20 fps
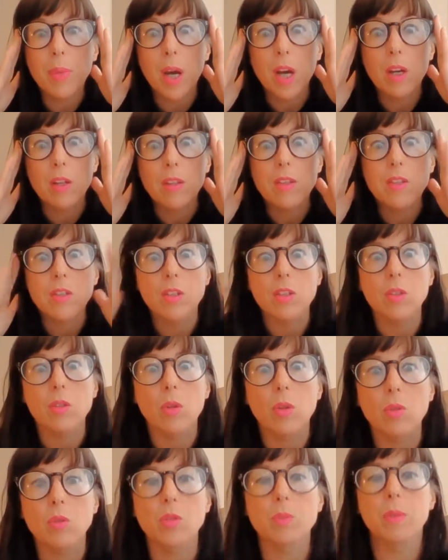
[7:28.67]
path to
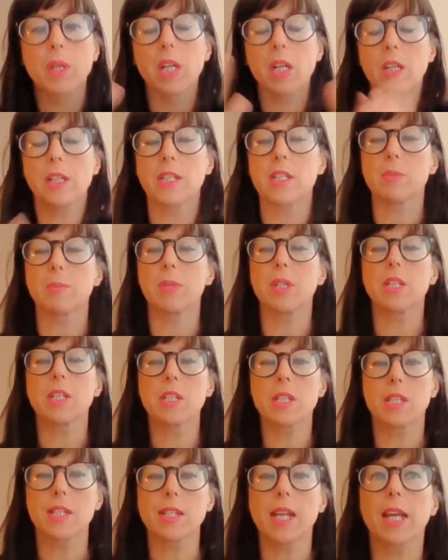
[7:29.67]
ultimate
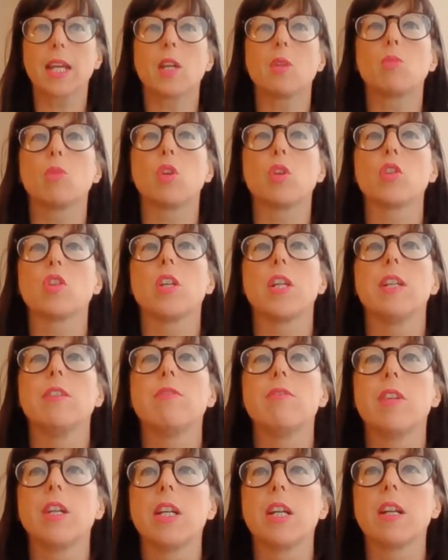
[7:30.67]
enlightenment, the second watch, he
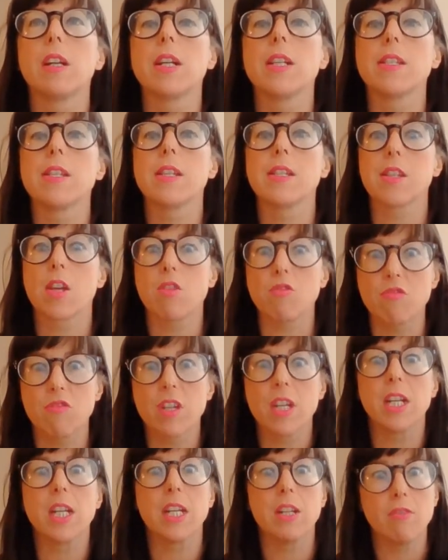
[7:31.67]
realizes a
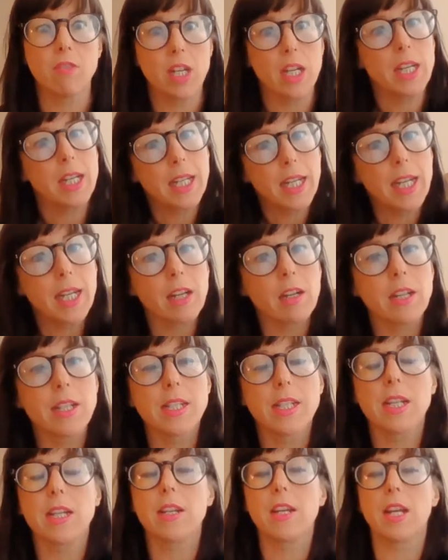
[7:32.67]
really, really key
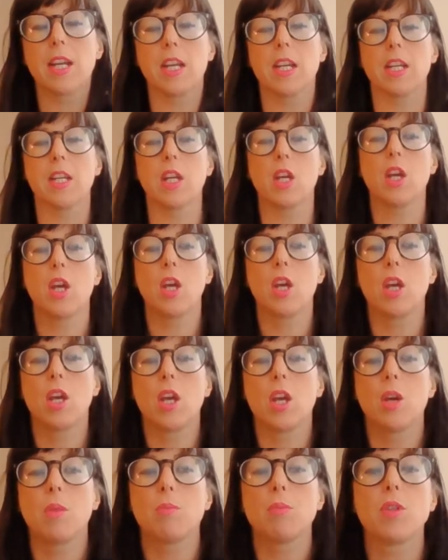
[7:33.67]
idea in
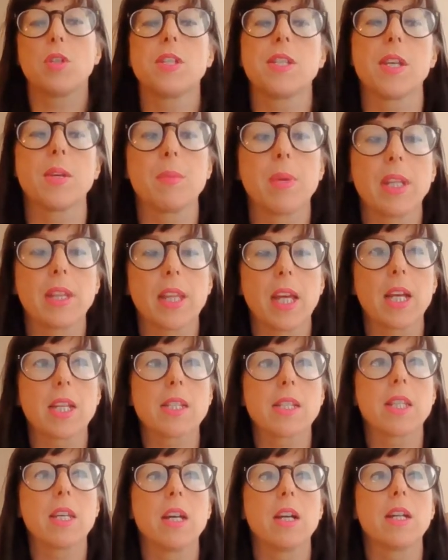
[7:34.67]
Buddhism, and
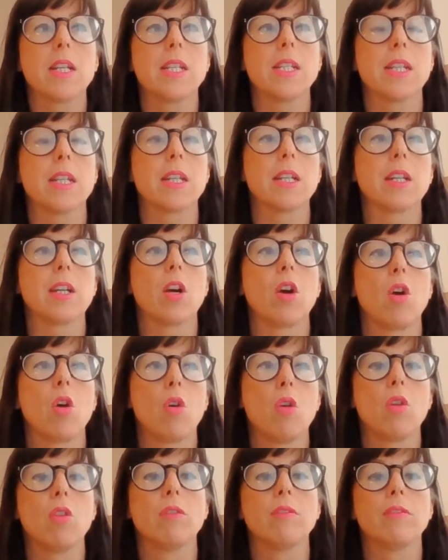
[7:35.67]
that's the idea
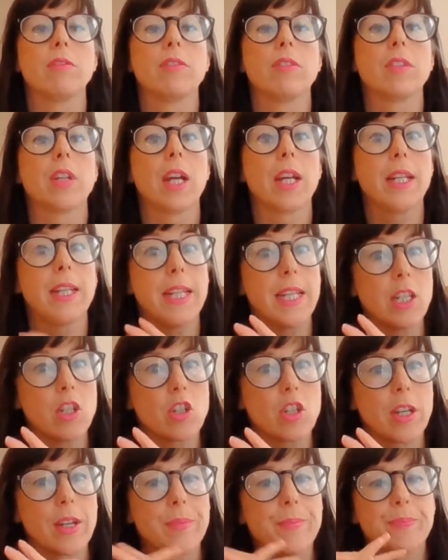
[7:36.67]
of
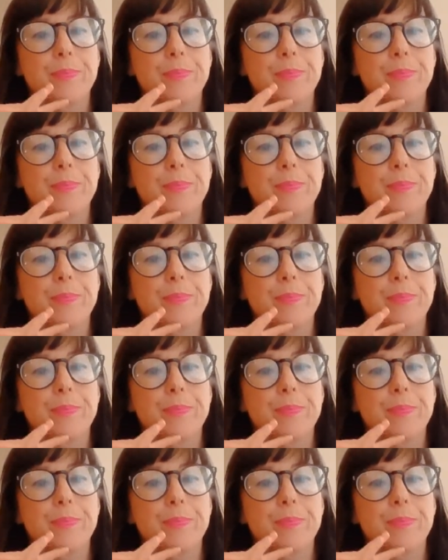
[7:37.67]
anicca.